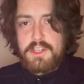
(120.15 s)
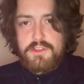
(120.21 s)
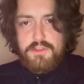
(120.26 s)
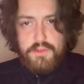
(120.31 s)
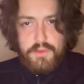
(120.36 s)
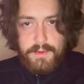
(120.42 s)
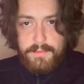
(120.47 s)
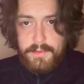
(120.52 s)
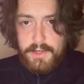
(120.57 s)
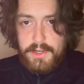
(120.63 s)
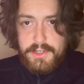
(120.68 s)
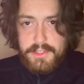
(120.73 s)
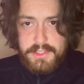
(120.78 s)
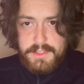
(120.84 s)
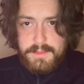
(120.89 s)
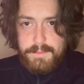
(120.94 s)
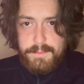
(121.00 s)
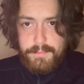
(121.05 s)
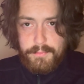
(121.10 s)

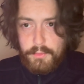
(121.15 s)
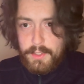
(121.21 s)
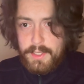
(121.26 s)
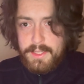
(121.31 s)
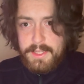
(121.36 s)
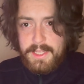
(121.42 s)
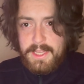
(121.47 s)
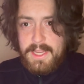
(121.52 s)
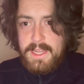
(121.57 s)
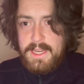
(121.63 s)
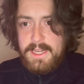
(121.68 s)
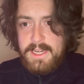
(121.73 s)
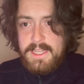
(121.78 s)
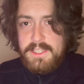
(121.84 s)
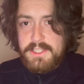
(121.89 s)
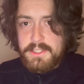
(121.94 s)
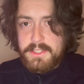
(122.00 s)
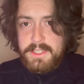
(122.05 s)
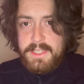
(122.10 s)
traverse freely and
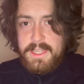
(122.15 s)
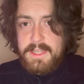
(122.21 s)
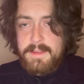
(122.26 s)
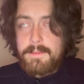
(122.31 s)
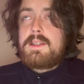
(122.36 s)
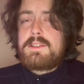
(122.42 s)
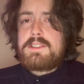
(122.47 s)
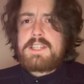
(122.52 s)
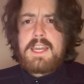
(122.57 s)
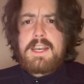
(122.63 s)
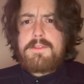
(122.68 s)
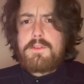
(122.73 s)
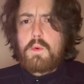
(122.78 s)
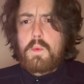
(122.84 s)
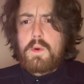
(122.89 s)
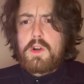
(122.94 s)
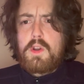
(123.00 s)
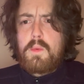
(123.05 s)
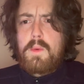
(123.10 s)
easily. It's kind of a
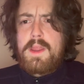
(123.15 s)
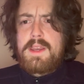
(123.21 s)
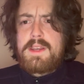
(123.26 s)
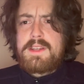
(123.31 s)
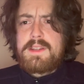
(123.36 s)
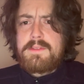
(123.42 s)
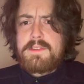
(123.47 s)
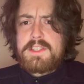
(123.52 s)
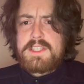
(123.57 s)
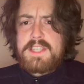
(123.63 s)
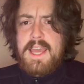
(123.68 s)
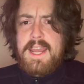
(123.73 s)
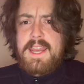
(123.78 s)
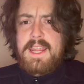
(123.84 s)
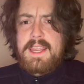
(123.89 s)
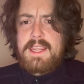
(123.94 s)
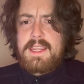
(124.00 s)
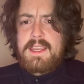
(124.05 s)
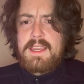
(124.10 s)
whirlwind of a
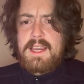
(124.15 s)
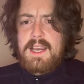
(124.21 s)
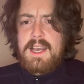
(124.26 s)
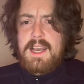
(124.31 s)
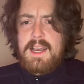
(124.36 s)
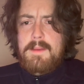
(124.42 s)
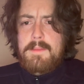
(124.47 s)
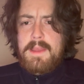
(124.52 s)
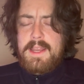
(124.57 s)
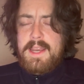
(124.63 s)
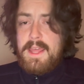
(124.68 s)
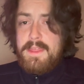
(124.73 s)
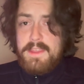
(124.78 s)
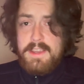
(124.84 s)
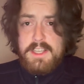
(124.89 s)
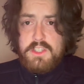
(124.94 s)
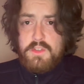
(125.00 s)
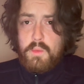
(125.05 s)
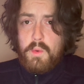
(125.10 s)
setting, and I
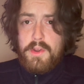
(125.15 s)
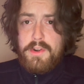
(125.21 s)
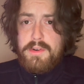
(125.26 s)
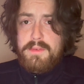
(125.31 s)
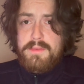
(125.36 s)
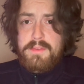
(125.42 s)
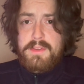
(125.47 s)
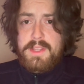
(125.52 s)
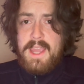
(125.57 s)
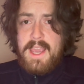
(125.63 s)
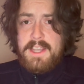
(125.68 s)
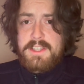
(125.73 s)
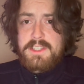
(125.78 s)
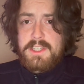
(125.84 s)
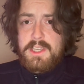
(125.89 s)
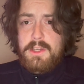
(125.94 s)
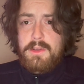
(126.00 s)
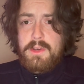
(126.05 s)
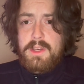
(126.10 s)
think it's wonderfully
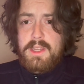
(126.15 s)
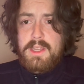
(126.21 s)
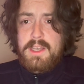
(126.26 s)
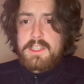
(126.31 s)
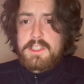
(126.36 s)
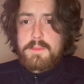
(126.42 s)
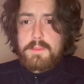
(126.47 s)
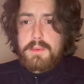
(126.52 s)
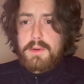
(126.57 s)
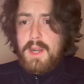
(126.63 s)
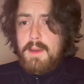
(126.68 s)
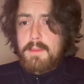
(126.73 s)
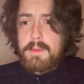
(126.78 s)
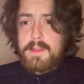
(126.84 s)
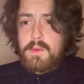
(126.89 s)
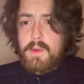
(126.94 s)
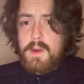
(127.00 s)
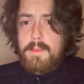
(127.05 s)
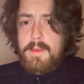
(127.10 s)
executed. It's
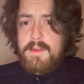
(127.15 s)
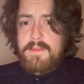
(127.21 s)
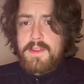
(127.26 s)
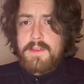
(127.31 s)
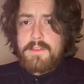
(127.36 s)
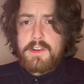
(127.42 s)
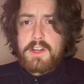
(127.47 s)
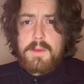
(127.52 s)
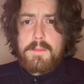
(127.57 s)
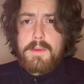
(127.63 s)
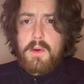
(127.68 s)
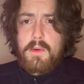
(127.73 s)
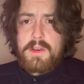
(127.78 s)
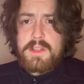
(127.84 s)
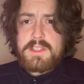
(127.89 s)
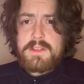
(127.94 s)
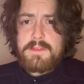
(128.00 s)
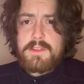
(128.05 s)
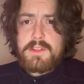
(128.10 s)
probably one of my favorite
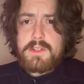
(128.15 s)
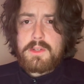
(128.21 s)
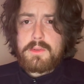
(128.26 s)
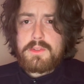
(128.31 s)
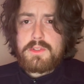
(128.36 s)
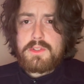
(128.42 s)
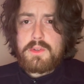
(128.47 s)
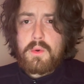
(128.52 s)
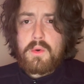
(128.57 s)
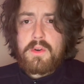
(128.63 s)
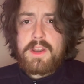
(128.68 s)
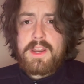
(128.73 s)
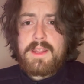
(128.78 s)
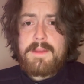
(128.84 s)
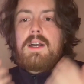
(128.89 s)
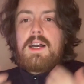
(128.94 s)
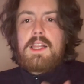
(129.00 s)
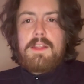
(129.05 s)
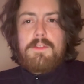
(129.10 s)
components of this whole
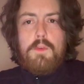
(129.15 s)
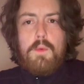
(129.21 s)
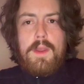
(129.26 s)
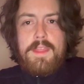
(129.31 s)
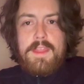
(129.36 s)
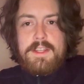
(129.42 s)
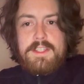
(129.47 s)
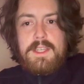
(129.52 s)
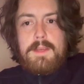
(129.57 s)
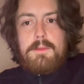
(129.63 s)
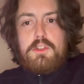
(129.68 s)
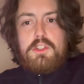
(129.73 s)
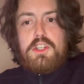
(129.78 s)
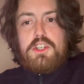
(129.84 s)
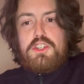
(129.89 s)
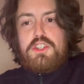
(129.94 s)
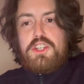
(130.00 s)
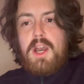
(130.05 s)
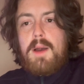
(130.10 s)
story. I love the way that it's able to
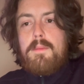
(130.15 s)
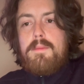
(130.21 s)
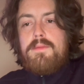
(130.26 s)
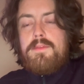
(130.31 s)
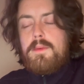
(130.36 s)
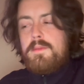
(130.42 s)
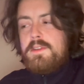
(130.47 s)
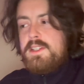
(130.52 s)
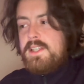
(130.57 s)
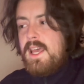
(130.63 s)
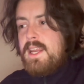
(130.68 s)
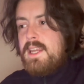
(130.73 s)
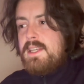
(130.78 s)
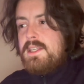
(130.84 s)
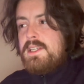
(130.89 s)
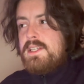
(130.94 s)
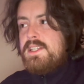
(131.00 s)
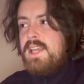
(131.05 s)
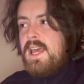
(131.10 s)
jump from setting
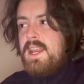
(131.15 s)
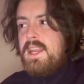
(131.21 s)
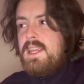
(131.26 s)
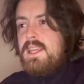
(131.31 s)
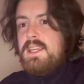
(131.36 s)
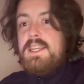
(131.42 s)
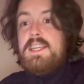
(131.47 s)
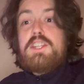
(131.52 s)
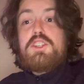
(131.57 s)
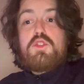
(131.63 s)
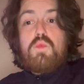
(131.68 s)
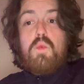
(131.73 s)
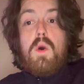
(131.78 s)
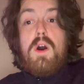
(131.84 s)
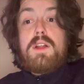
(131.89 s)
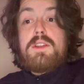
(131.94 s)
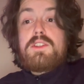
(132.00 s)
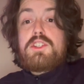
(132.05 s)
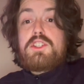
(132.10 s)
to setting, each
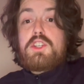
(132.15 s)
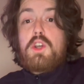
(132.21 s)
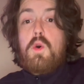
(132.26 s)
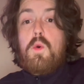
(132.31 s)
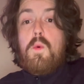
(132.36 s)
one so